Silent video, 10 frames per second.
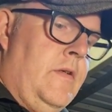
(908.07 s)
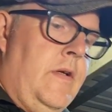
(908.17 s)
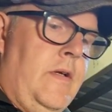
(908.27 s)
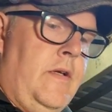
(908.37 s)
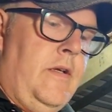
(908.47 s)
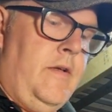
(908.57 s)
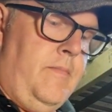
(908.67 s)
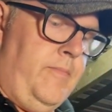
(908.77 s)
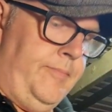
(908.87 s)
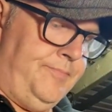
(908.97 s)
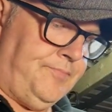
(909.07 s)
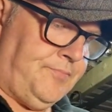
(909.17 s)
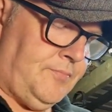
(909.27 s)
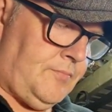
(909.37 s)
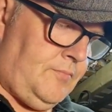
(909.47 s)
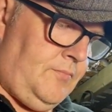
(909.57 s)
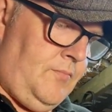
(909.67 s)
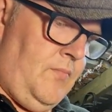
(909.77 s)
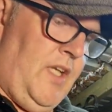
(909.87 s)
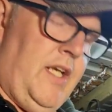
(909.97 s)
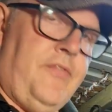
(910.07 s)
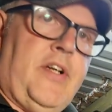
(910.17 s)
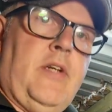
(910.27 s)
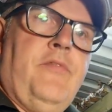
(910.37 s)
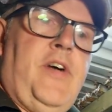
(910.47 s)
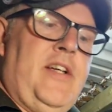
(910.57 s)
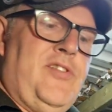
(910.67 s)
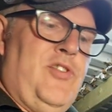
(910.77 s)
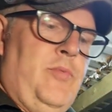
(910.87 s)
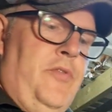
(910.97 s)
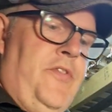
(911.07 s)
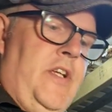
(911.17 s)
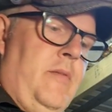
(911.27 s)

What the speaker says: And if I can find a suitable video,